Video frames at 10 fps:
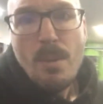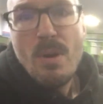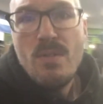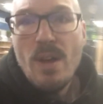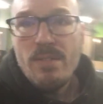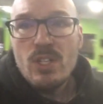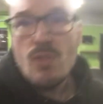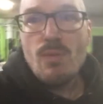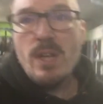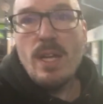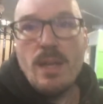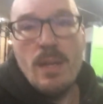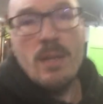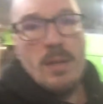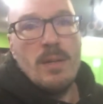but if you have a tree
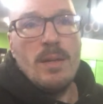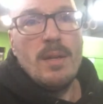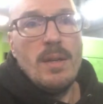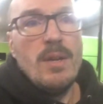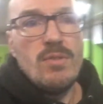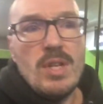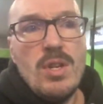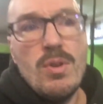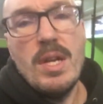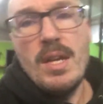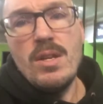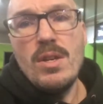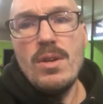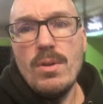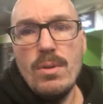that you can
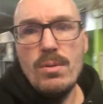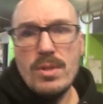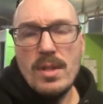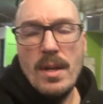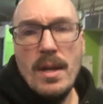use